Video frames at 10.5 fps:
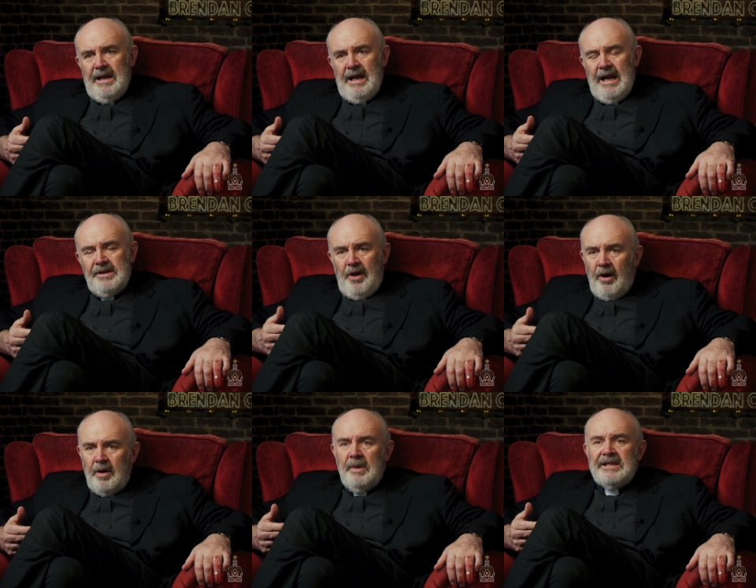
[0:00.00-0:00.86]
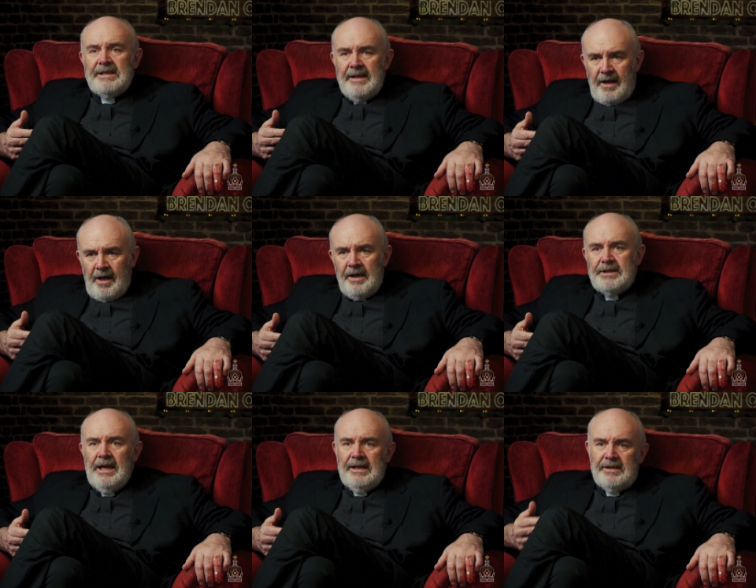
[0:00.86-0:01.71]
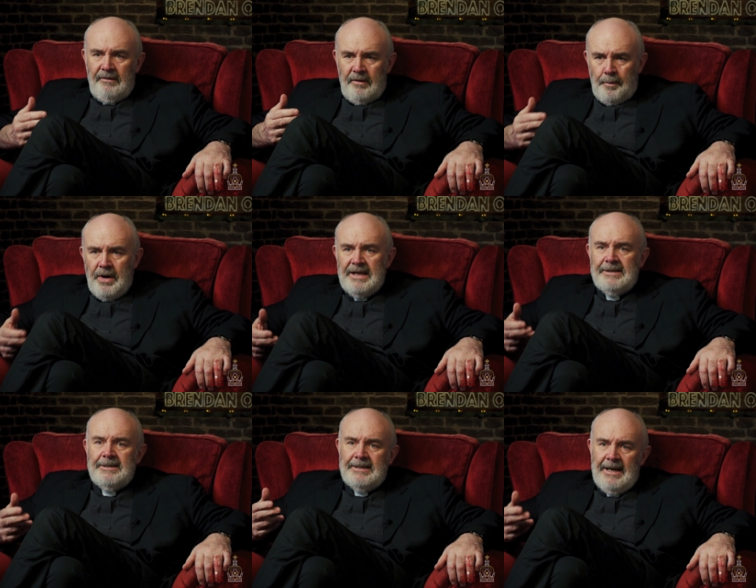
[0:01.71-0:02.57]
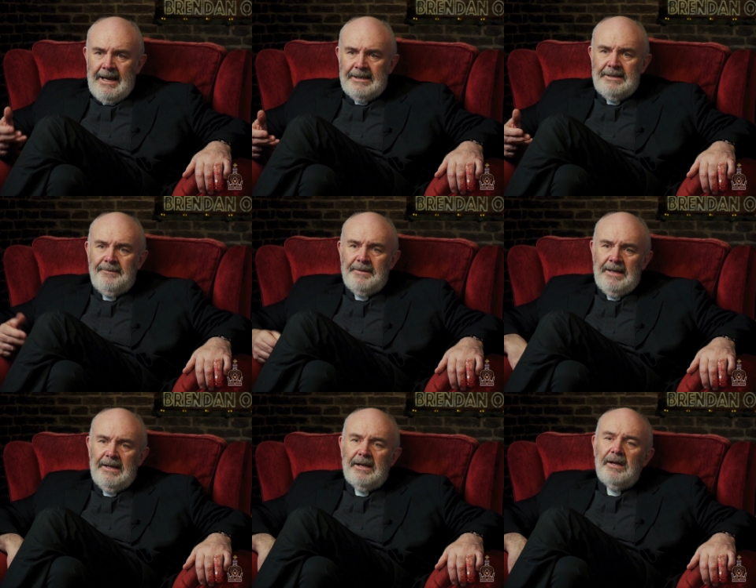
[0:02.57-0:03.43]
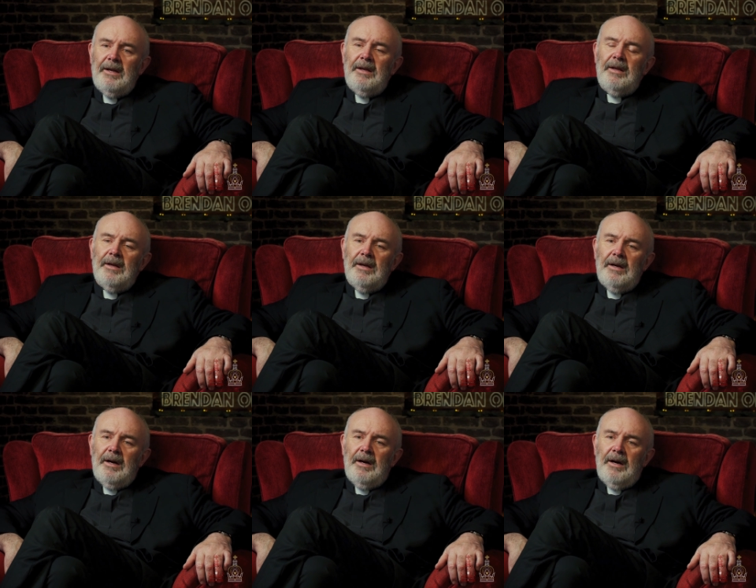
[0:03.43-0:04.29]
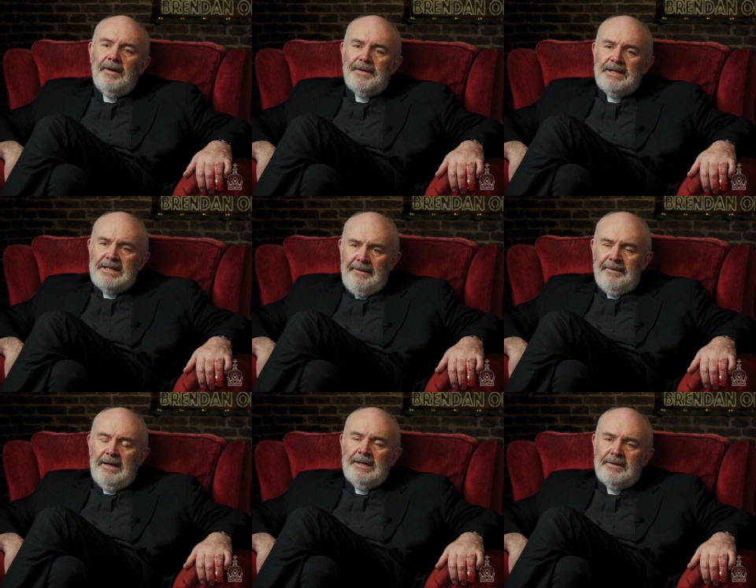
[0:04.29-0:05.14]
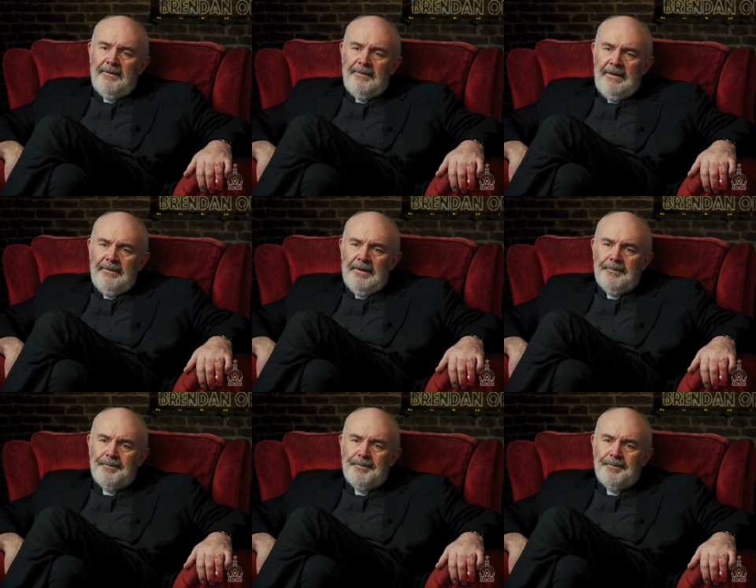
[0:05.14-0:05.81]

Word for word: And always in the context of the presence and activity of the devil and of evil.